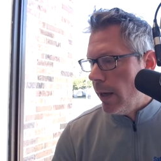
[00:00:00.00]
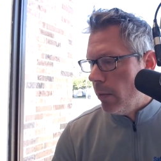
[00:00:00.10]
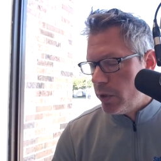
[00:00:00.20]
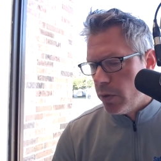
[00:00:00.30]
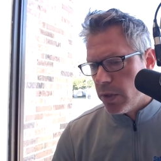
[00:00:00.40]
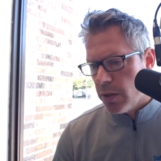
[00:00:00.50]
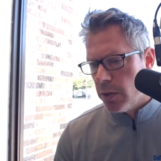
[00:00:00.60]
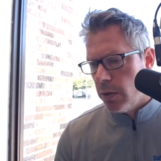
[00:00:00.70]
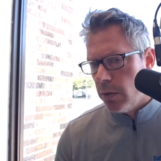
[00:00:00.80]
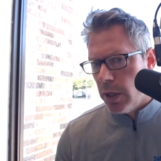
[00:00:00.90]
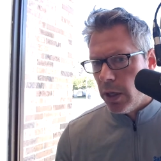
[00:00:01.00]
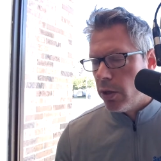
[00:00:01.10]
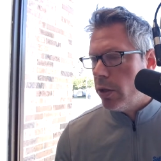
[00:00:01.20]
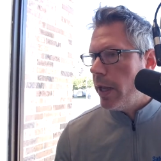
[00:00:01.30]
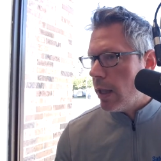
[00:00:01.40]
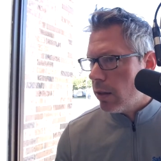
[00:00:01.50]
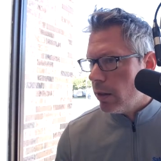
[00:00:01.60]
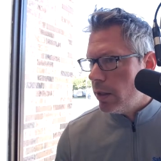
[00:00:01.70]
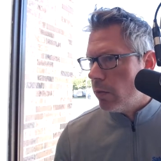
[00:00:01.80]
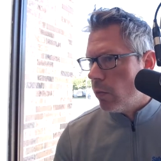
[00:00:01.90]
she was also a good
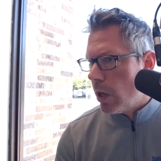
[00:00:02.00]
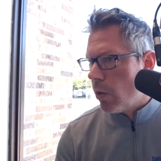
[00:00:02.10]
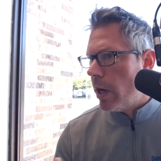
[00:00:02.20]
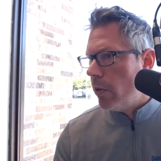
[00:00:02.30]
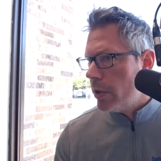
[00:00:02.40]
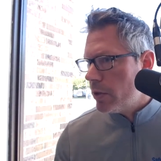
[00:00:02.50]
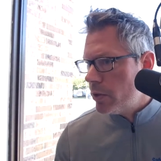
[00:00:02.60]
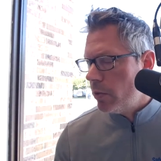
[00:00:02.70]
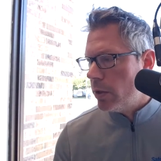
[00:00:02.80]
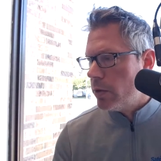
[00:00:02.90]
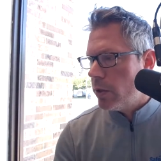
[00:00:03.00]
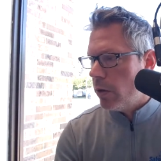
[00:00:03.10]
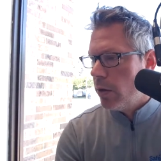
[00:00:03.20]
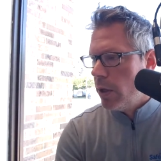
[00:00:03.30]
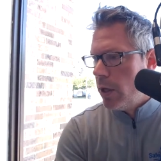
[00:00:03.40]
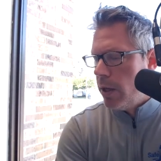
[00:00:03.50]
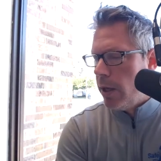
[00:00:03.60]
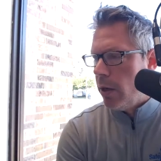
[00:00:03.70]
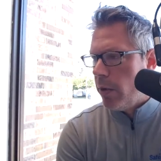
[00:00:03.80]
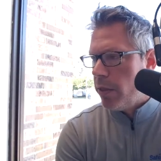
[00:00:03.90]
athlete, a well-rounded student. So
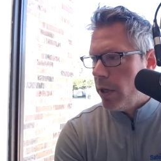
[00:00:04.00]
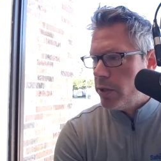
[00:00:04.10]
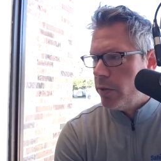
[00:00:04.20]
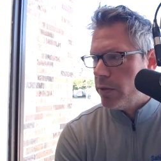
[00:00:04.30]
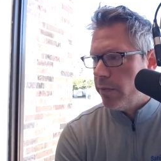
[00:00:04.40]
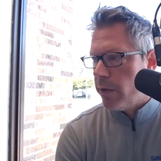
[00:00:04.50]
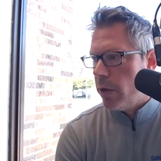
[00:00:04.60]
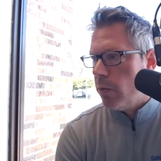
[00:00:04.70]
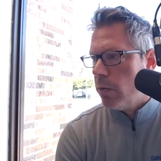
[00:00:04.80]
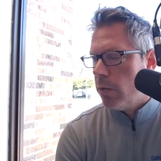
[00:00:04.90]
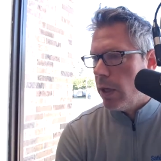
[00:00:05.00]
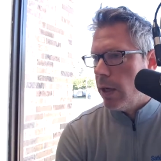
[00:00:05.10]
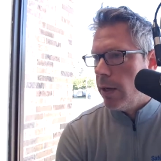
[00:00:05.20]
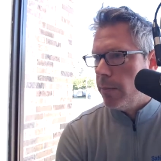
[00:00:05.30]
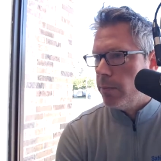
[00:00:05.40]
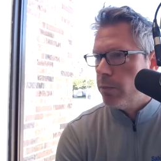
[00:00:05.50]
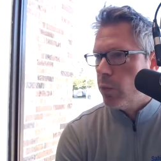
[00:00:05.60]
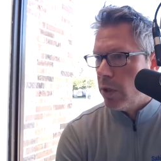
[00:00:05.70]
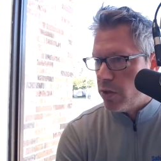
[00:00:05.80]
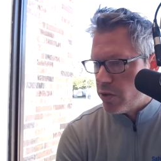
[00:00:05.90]
we thought she was a very
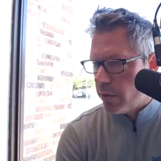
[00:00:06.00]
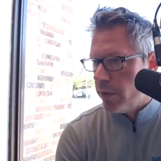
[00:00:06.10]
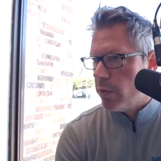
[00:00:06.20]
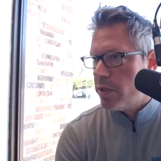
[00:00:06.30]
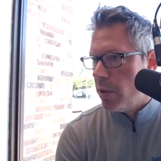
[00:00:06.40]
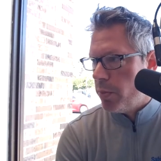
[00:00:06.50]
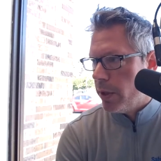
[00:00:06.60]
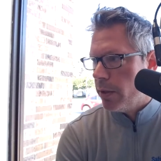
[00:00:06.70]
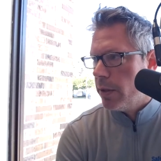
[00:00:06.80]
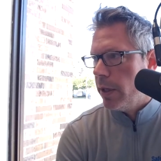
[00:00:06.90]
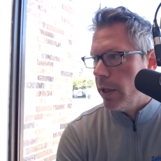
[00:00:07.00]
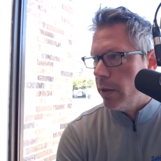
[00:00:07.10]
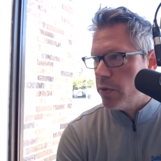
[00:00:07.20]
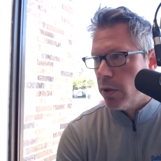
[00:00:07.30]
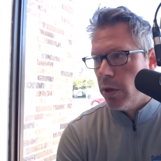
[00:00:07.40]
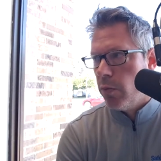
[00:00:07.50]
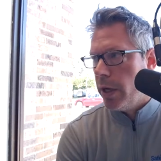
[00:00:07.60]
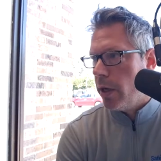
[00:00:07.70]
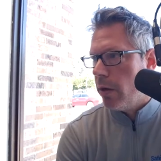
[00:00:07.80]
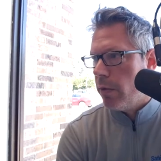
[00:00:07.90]
well-deserving recipient, and it was a good
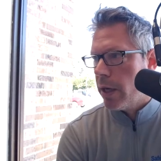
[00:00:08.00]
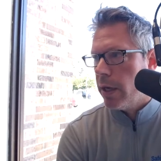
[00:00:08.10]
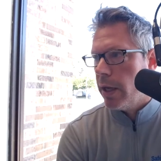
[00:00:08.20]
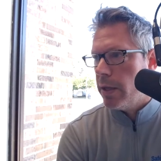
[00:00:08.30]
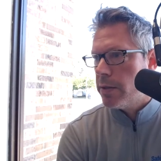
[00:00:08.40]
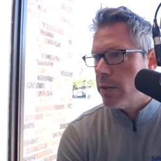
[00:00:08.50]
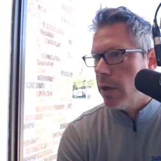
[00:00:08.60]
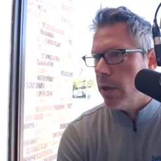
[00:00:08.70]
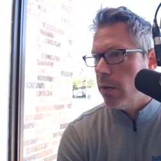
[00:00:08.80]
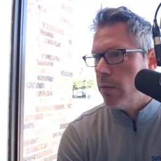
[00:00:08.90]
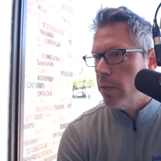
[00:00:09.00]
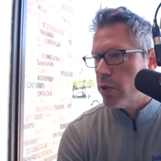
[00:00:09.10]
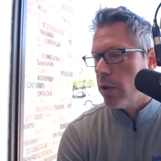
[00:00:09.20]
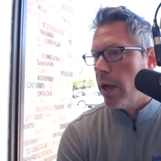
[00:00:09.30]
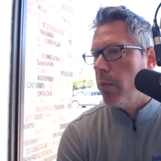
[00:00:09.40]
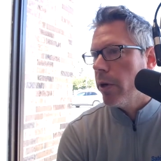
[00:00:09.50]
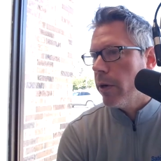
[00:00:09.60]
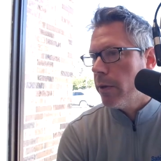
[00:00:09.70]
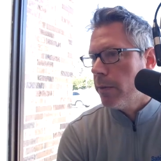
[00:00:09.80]
way to recognize Mr. Leinberger.